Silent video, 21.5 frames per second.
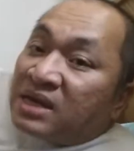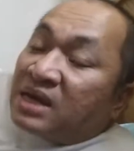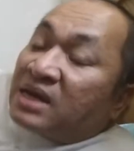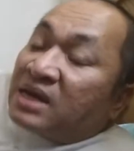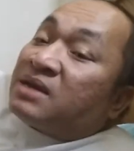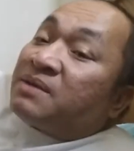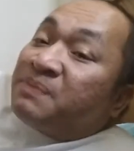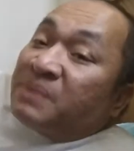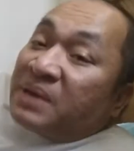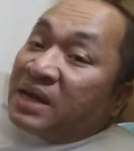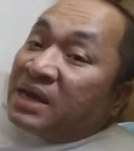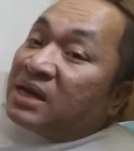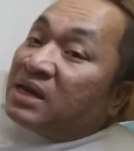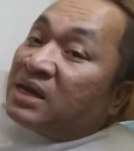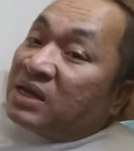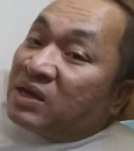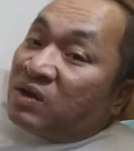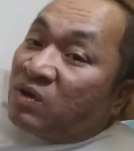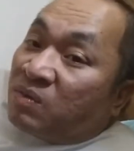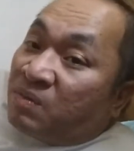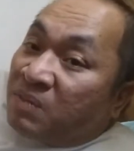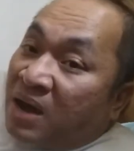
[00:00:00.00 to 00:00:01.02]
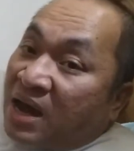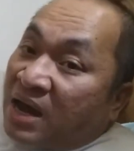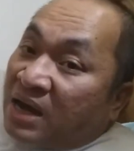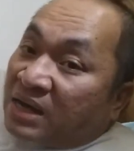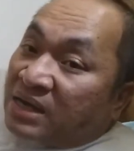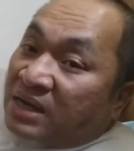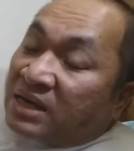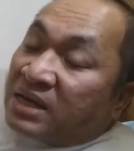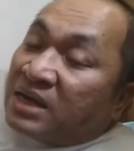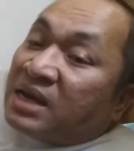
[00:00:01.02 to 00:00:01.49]
In a parallel
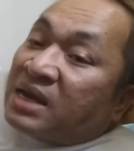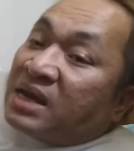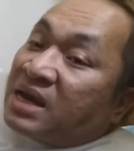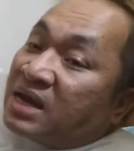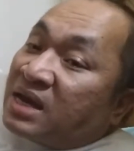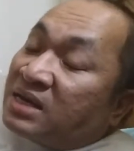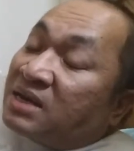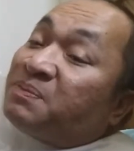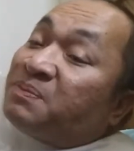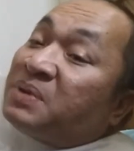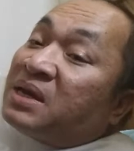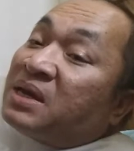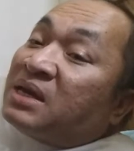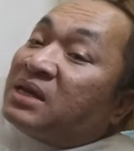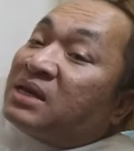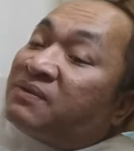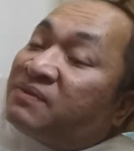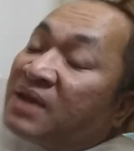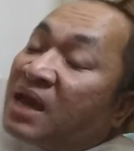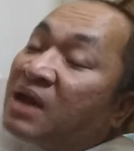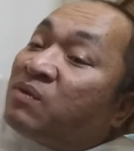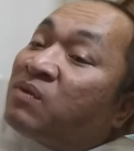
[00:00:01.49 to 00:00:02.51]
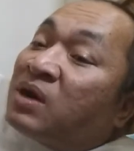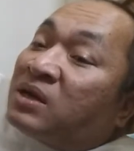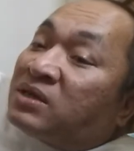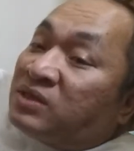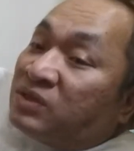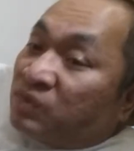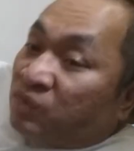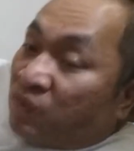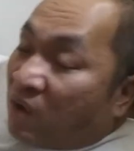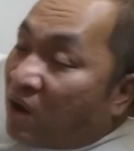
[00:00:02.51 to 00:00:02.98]
body. It depends if that's
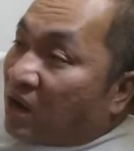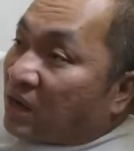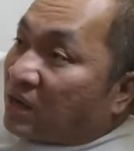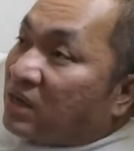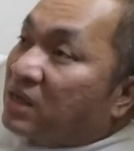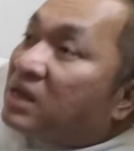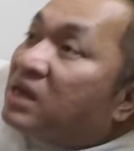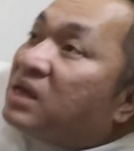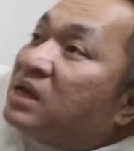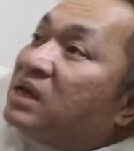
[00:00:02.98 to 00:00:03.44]
what you want.